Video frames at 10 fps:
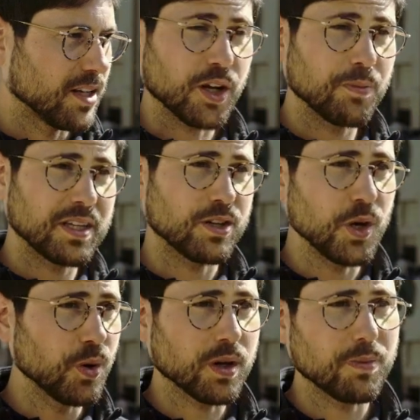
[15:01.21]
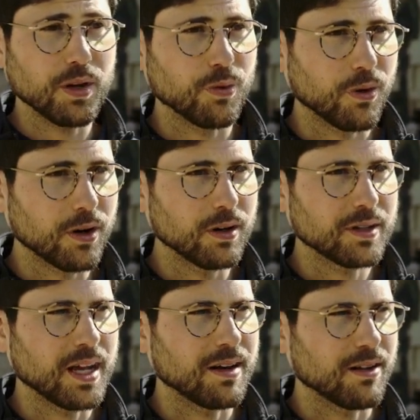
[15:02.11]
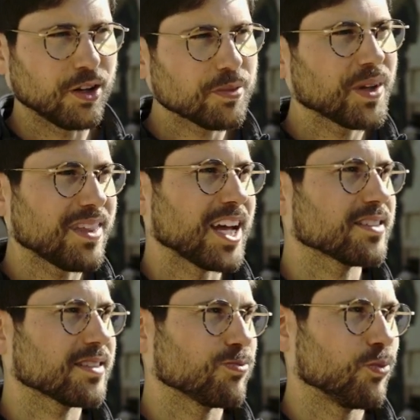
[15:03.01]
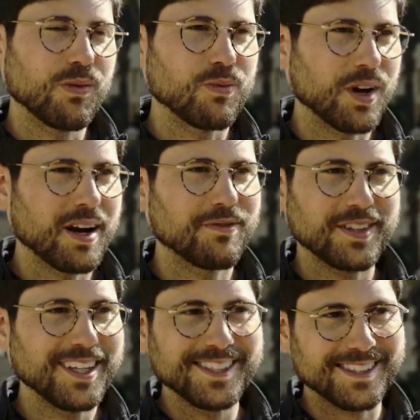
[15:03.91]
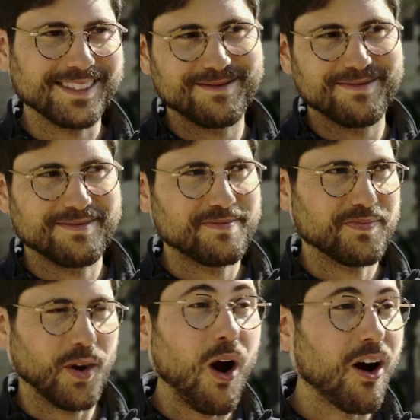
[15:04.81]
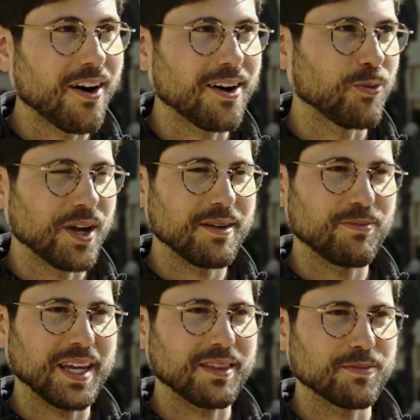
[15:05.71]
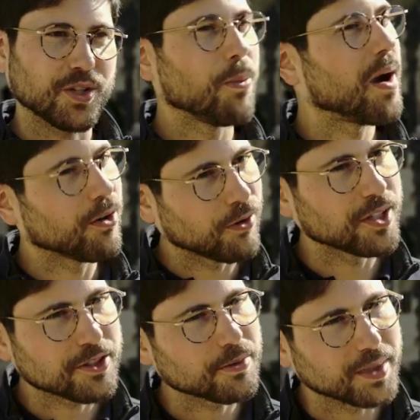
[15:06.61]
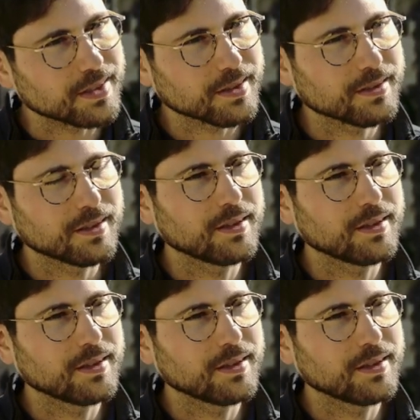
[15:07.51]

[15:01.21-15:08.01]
It could be to you, it could be to the world. And ultimately that's what NFTs are and why they make them so powerful instruments.